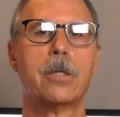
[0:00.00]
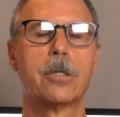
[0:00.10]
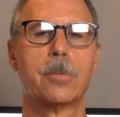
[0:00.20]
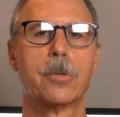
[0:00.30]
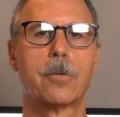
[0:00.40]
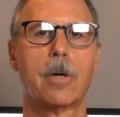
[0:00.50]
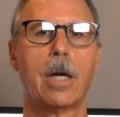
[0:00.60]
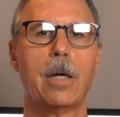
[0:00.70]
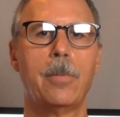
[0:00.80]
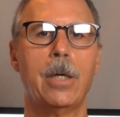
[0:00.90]

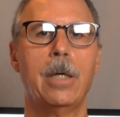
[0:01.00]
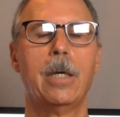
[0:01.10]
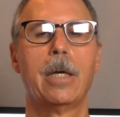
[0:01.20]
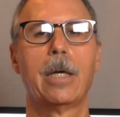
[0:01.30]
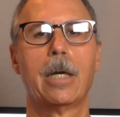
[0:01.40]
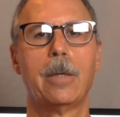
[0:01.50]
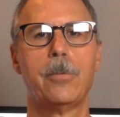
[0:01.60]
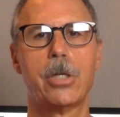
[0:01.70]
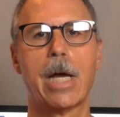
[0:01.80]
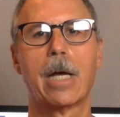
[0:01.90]
subscribe. Again, I'm
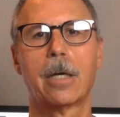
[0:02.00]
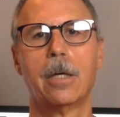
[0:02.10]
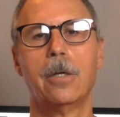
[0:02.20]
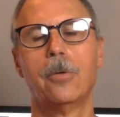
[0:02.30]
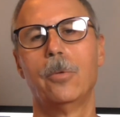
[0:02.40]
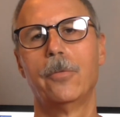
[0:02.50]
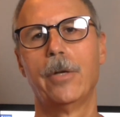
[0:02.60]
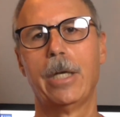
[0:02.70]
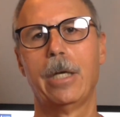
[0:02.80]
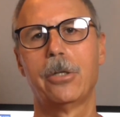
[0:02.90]
Jack with
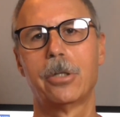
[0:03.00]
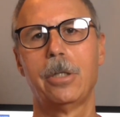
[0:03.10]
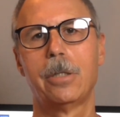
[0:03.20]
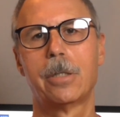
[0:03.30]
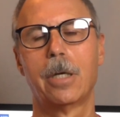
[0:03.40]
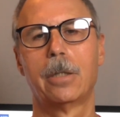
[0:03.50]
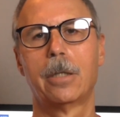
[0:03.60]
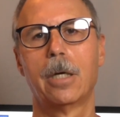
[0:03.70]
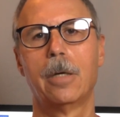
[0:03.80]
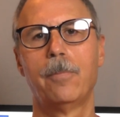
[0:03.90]

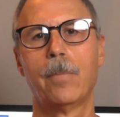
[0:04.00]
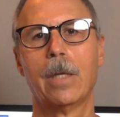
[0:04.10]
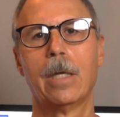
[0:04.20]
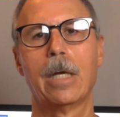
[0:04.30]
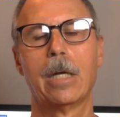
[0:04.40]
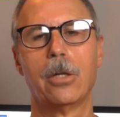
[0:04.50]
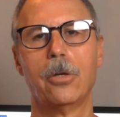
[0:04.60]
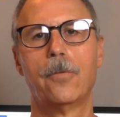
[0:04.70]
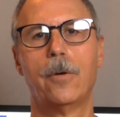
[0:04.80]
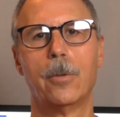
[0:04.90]
Vacationeeze.com, and I look
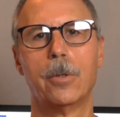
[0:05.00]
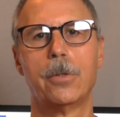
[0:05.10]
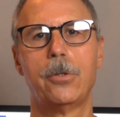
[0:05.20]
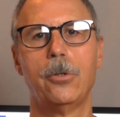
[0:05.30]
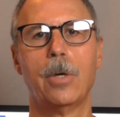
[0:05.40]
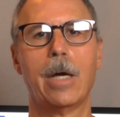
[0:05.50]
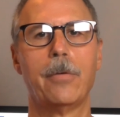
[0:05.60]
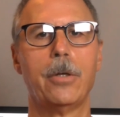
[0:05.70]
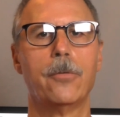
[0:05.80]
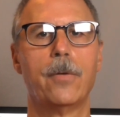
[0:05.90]
forward to
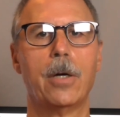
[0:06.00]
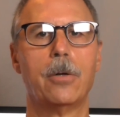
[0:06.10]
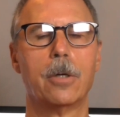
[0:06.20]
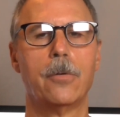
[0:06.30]
having you follow our